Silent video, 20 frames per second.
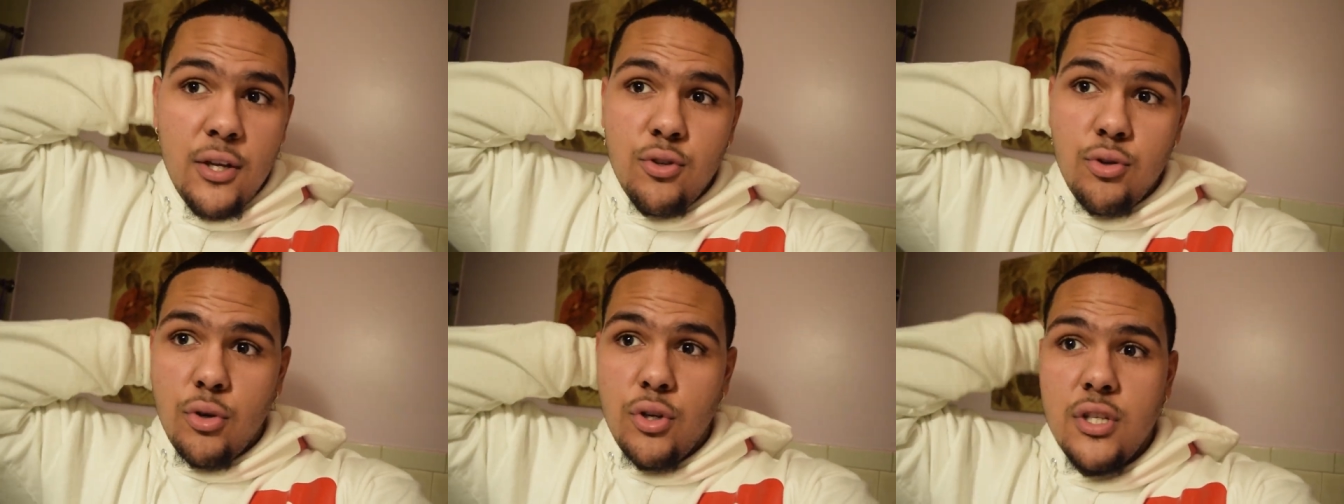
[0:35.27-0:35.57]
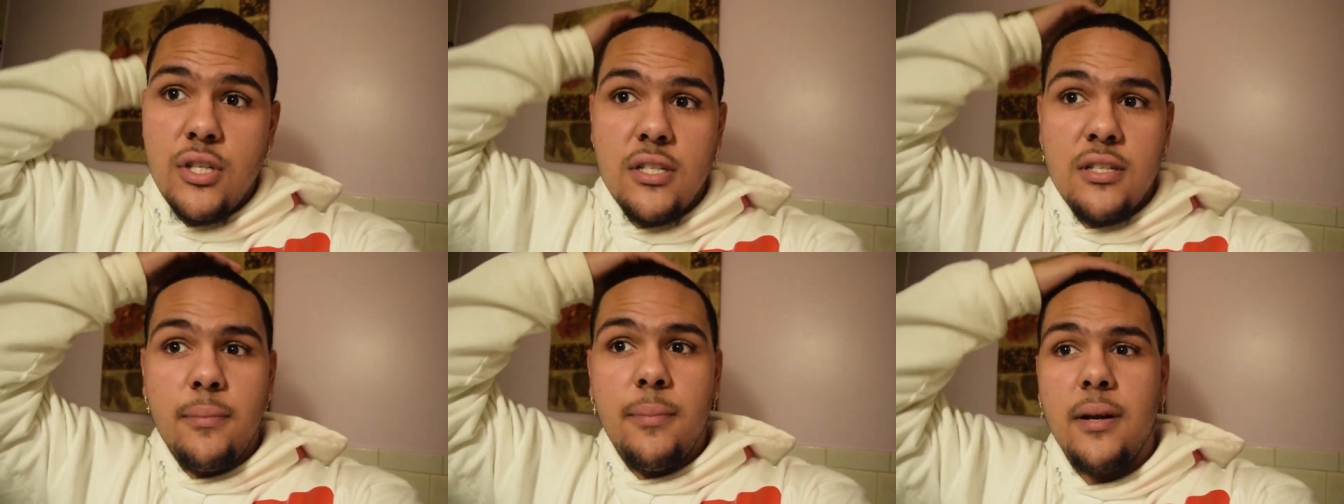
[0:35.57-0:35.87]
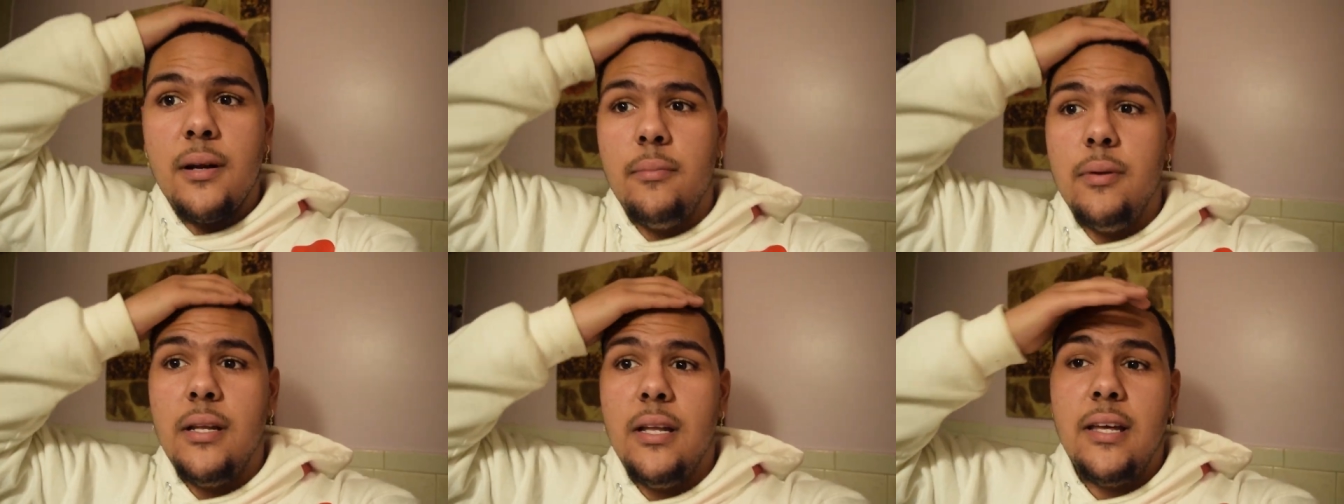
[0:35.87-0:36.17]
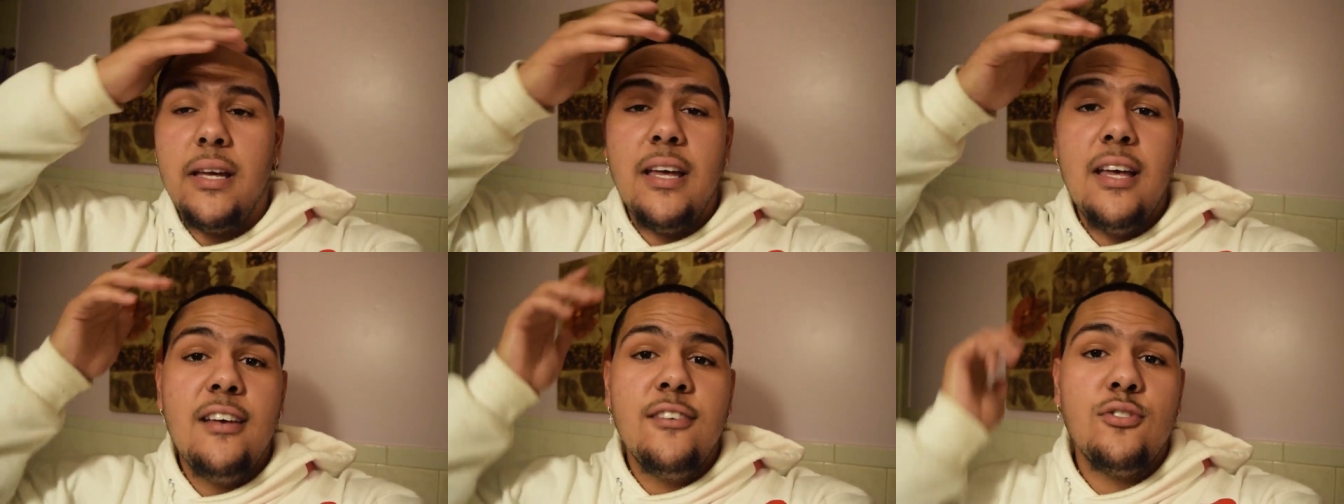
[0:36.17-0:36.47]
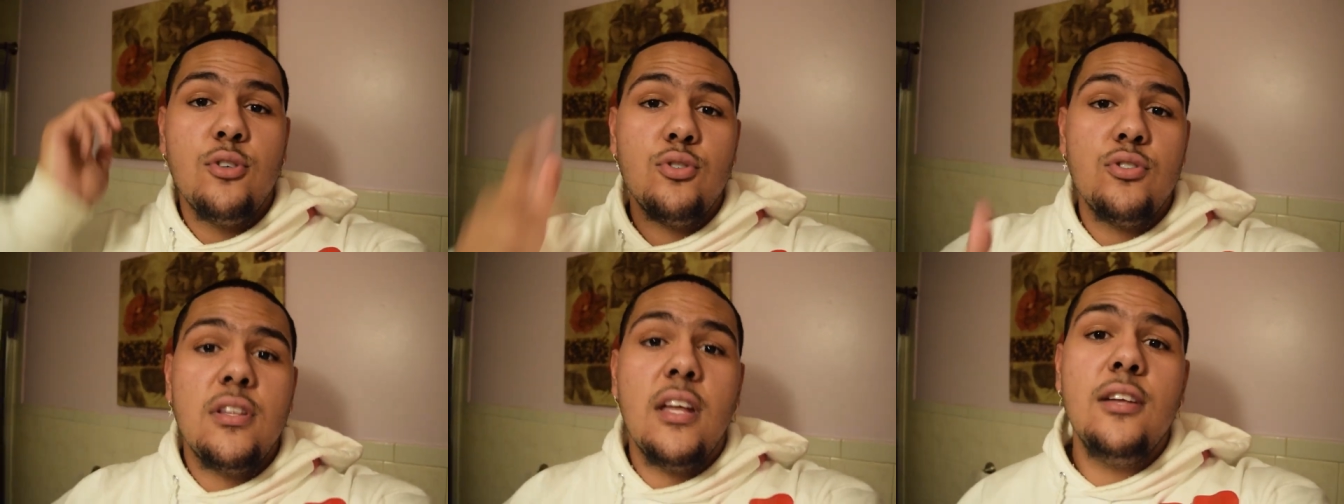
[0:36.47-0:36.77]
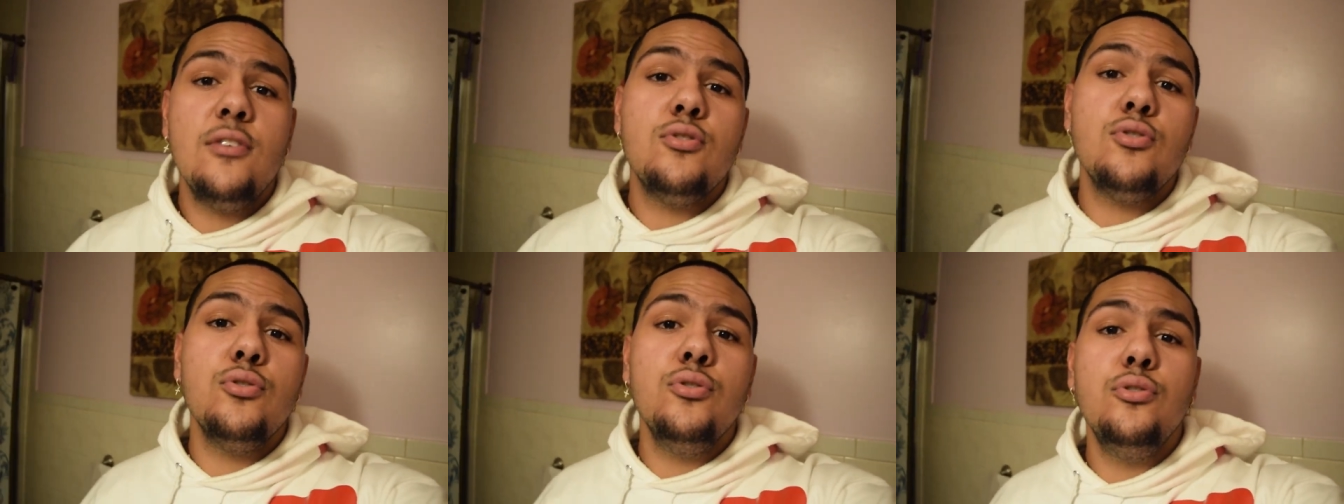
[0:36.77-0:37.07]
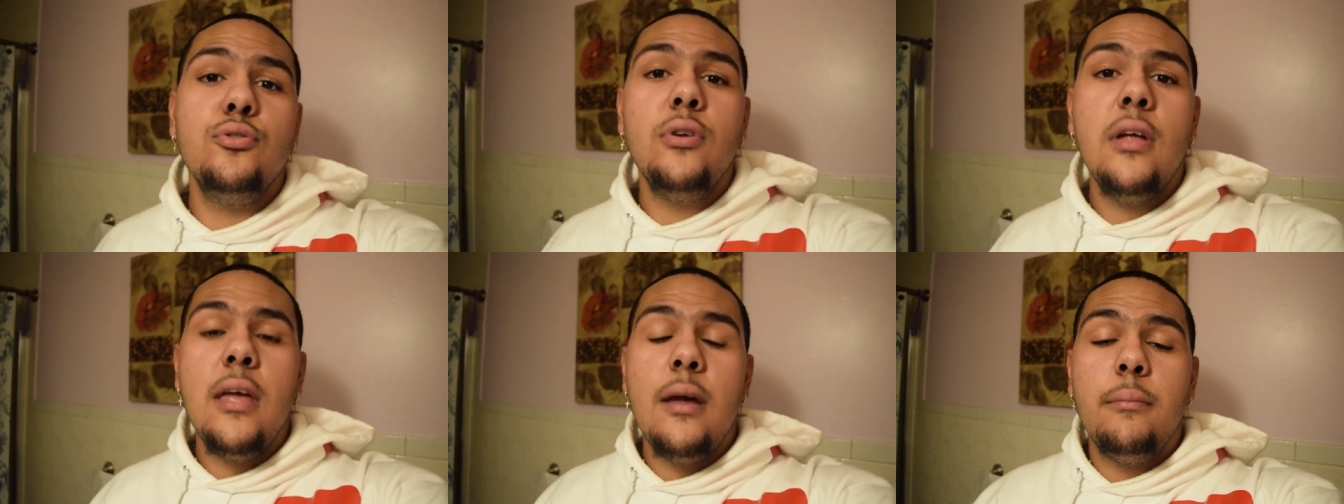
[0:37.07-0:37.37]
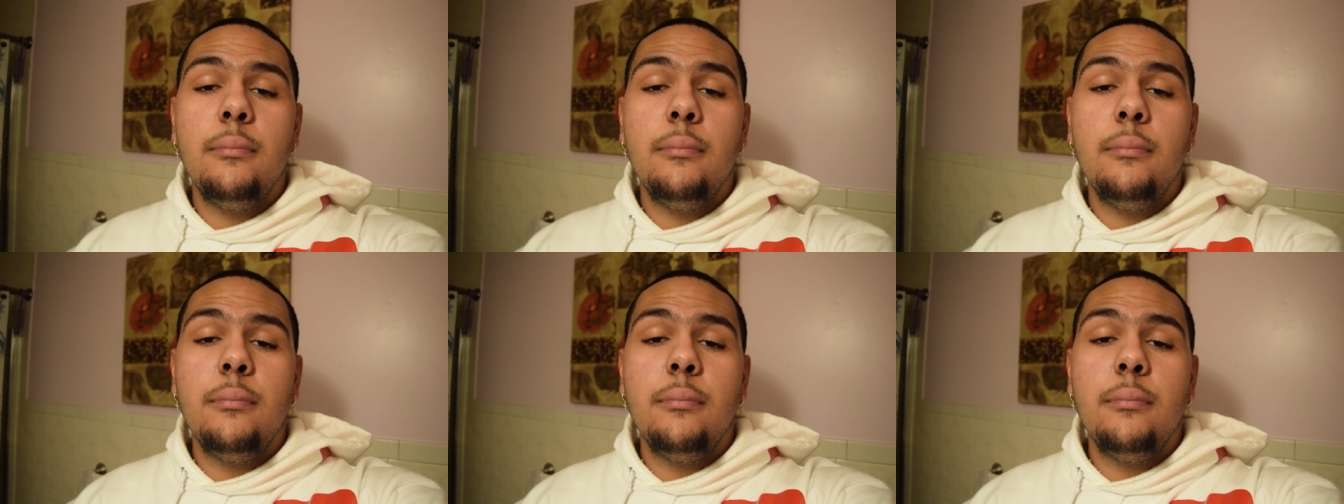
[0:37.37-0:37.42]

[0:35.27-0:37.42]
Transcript: So this shit's about to be lit. So stay tuned.